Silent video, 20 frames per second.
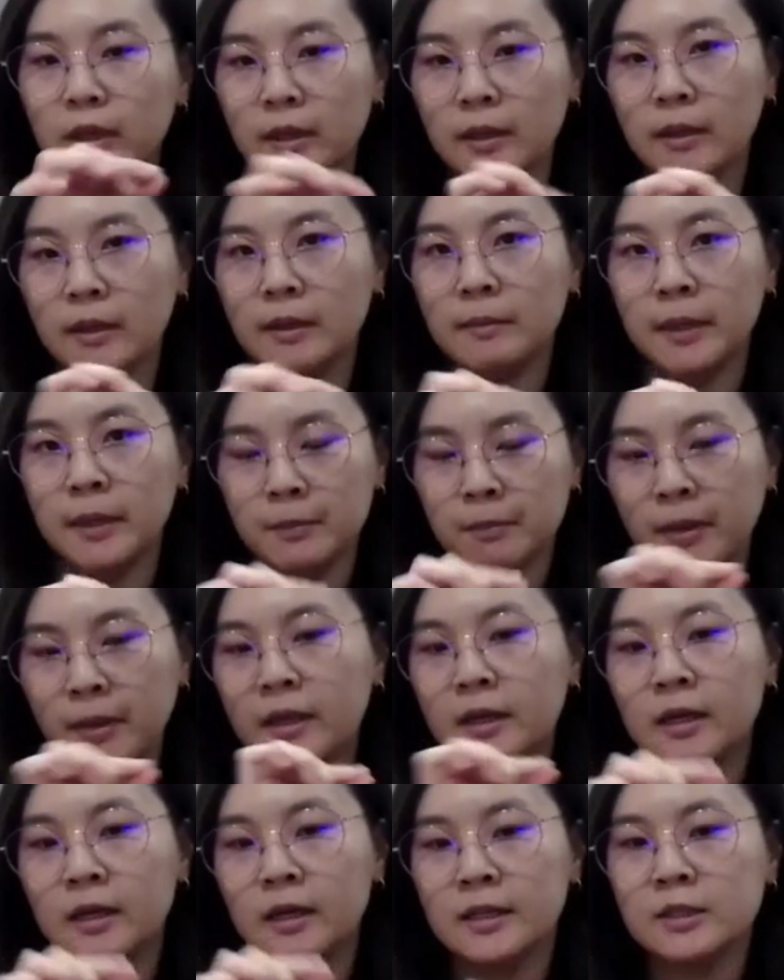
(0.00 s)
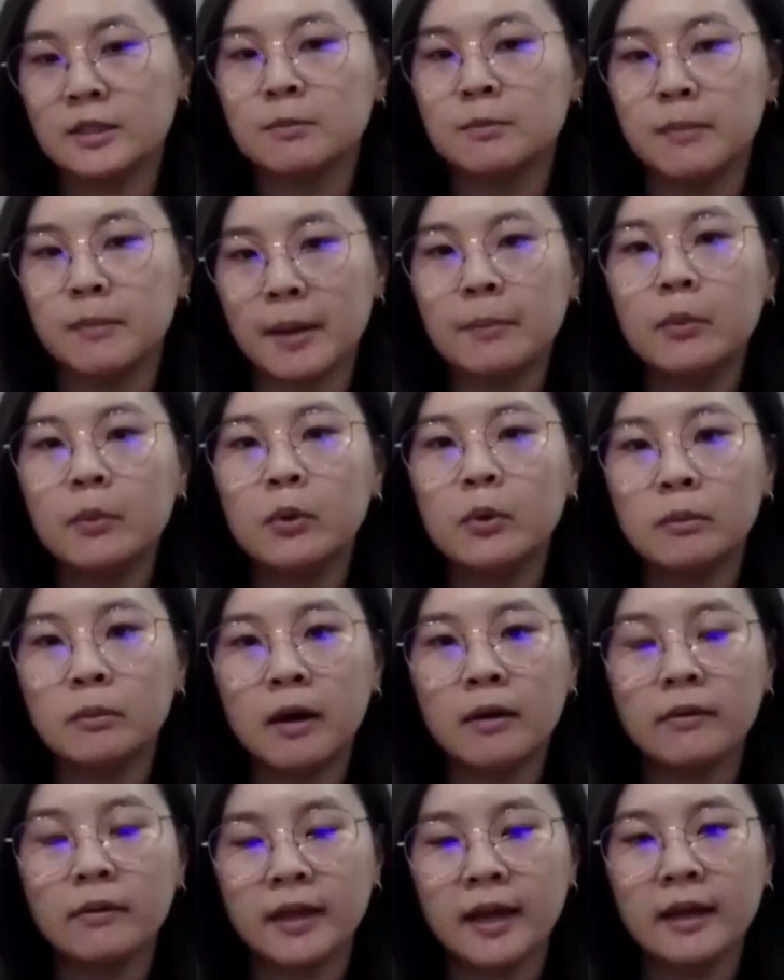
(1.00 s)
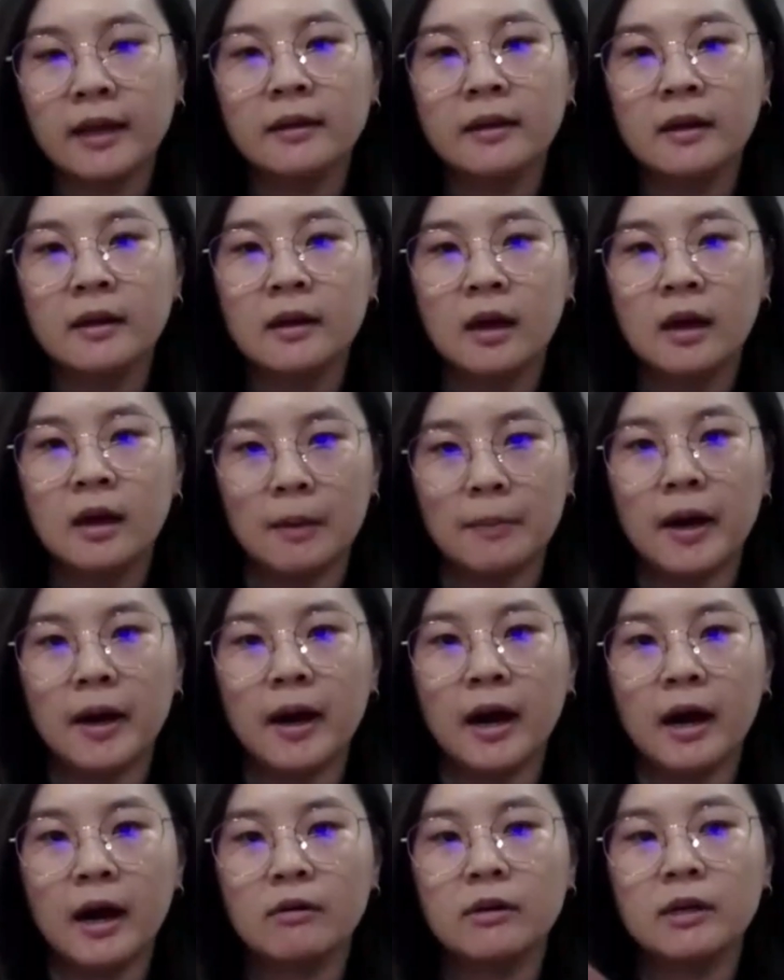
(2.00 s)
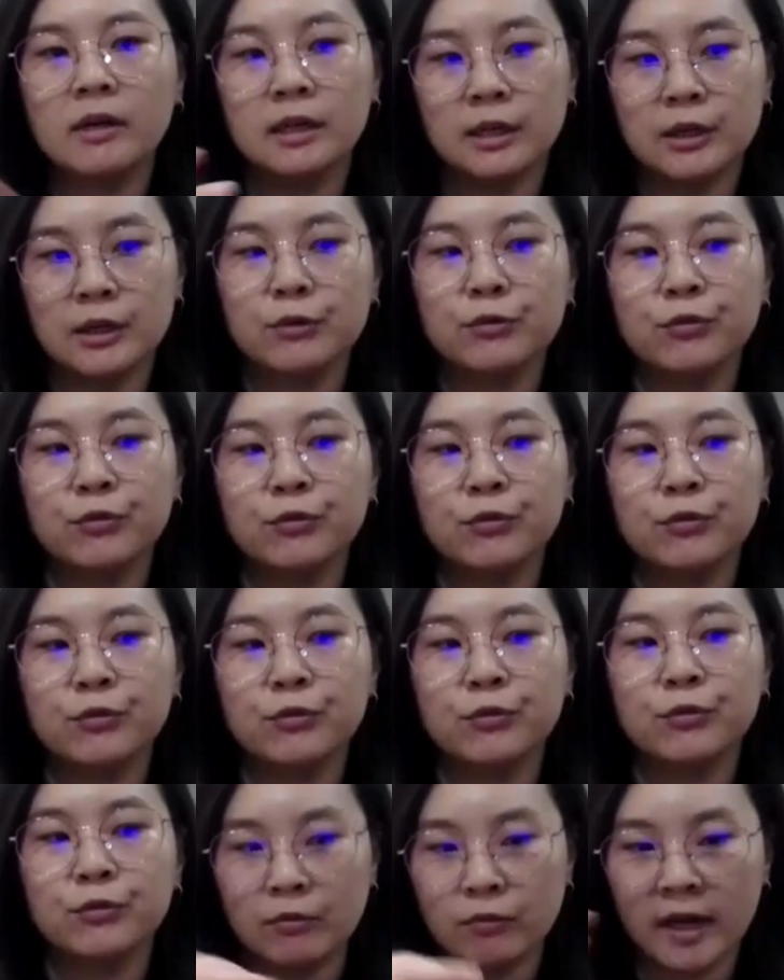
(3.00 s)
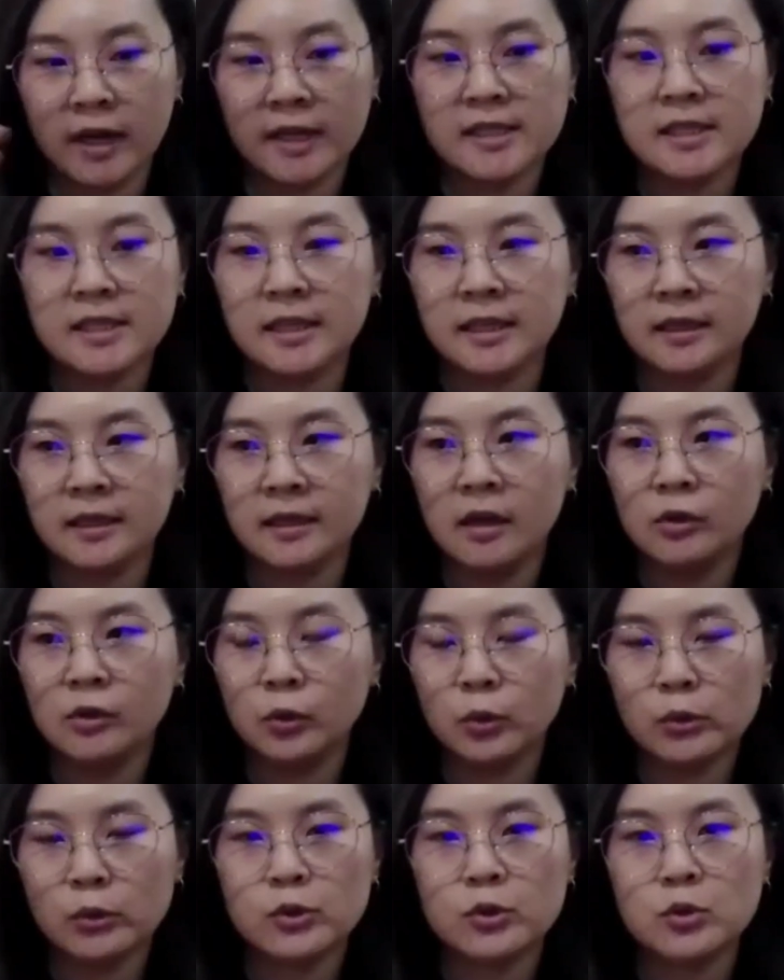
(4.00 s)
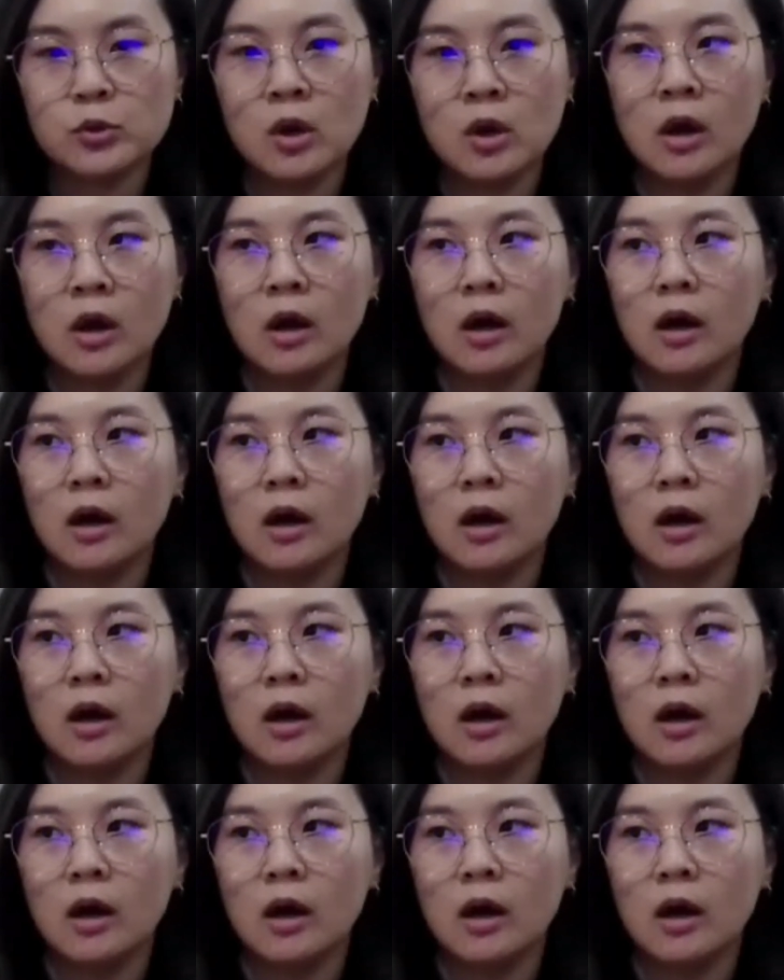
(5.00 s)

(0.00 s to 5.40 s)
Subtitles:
Yeah, he made a little memo about that, about how calligraphy and writing those